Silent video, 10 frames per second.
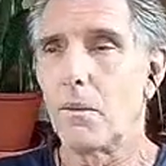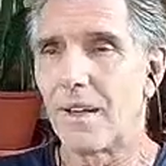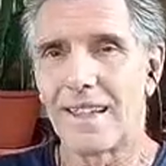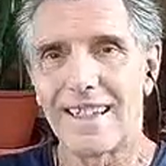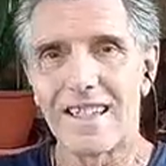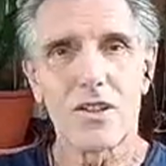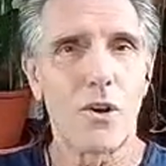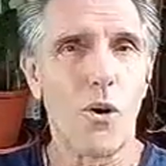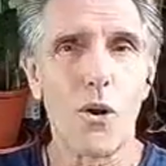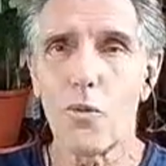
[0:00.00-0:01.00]
Well, it's
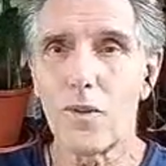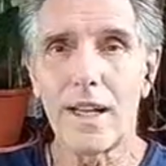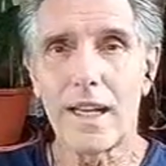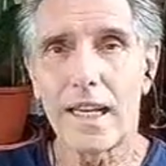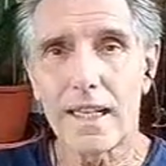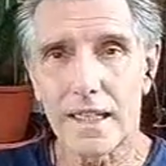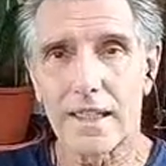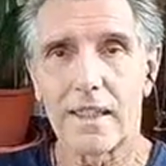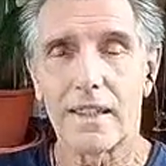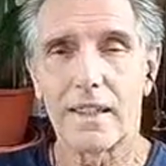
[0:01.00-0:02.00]
all
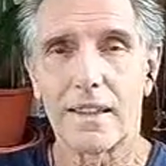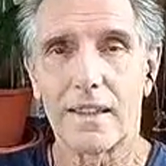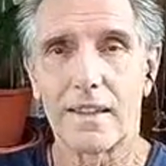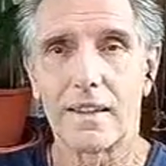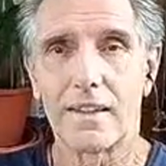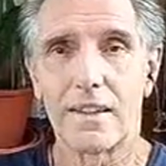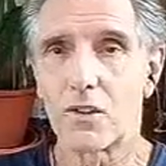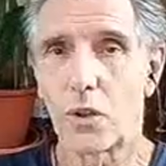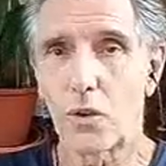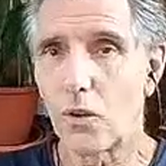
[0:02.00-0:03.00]
related.
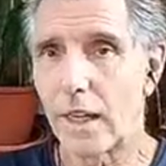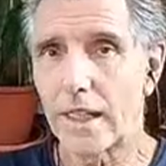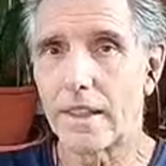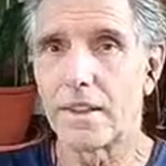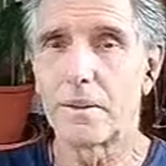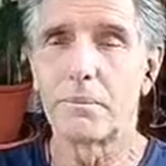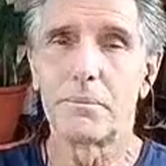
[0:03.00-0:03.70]
It's all connected.